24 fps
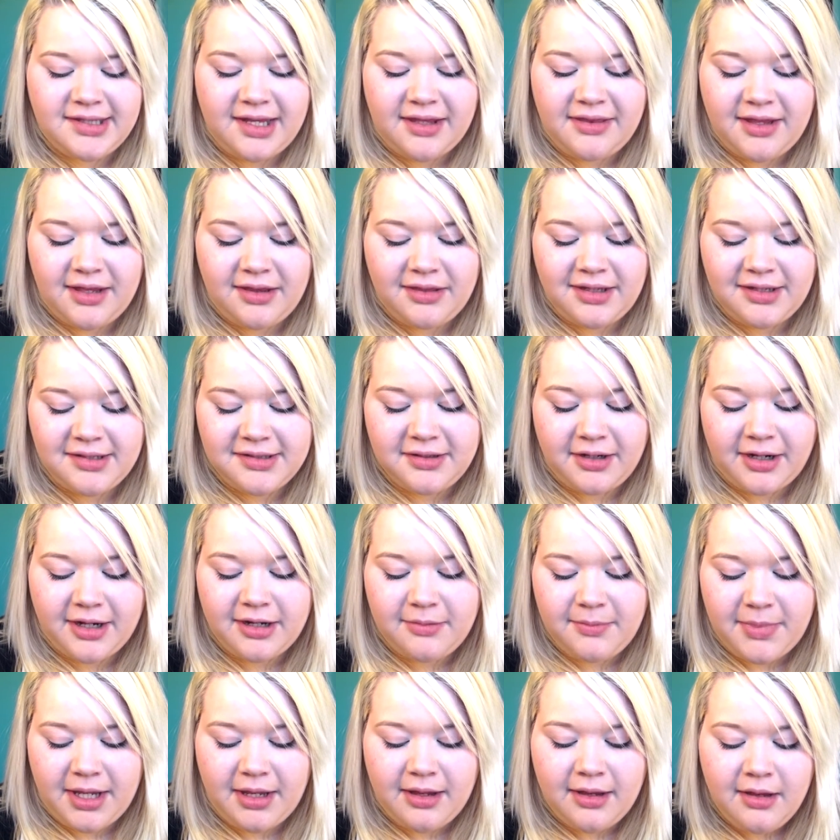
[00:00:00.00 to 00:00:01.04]
I think these are going to
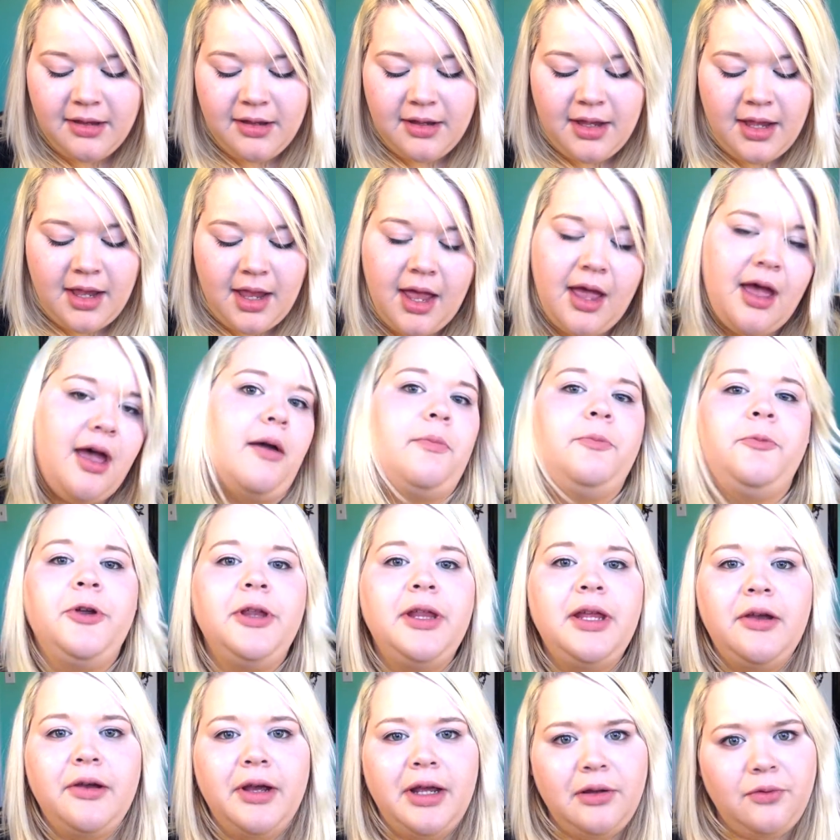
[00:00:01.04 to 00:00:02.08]
be
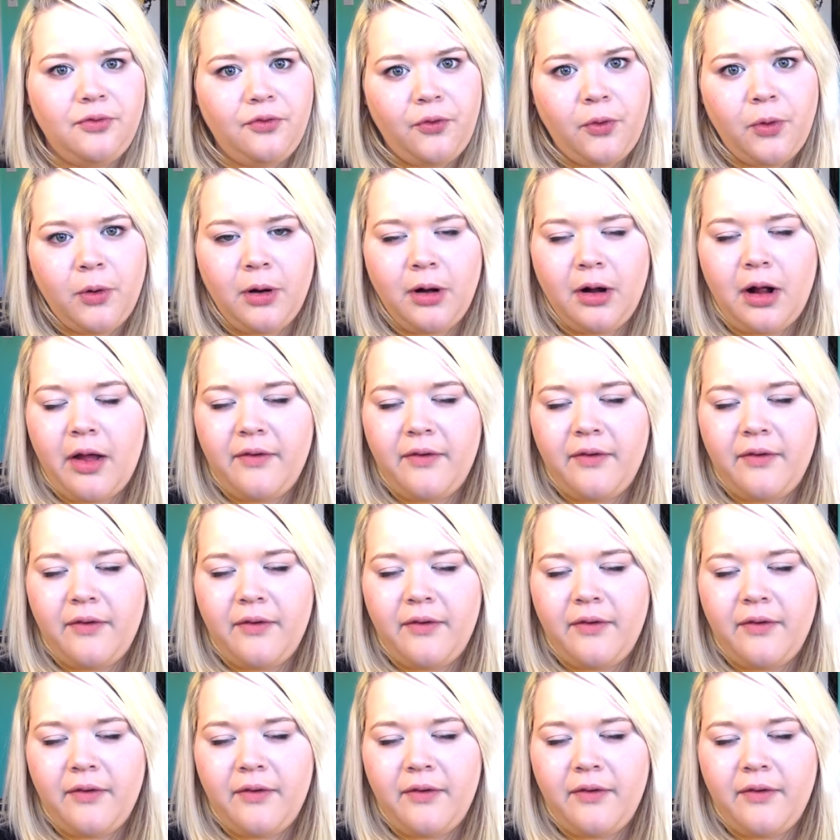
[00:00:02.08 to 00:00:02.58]
really great for,